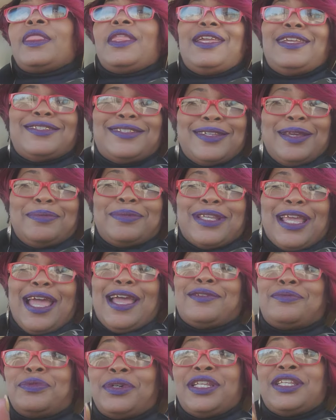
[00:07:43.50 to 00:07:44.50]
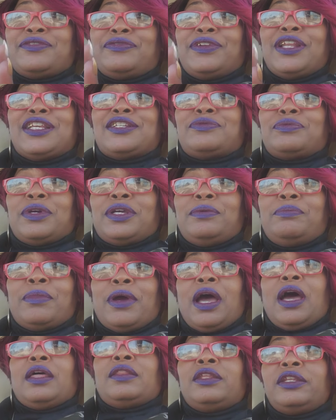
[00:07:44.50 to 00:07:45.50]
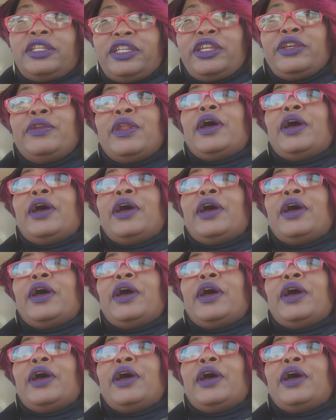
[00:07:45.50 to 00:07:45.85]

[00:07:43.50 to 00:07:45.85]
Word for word: And sometimes when his flesh wasn't bothered, you